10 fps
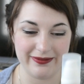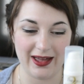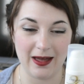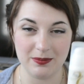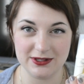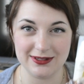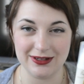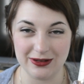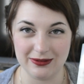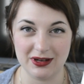for
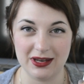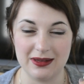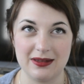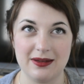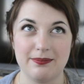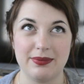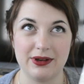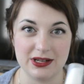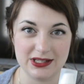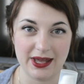absolutely
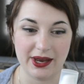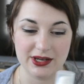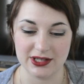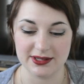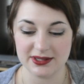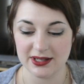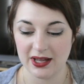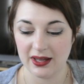bloody ages.